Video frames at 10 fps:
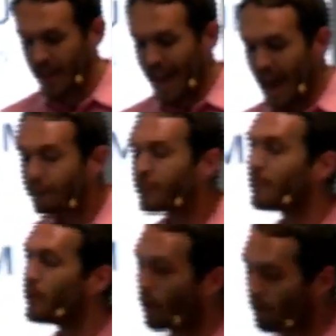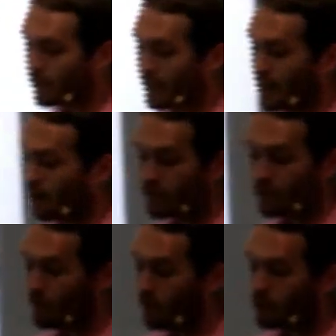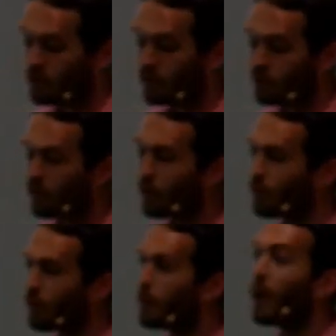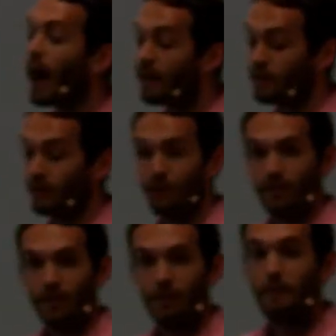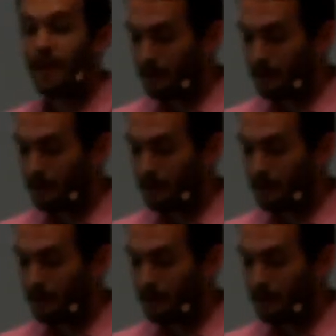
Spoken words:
have the monopoly on spiritual truth. But I do, me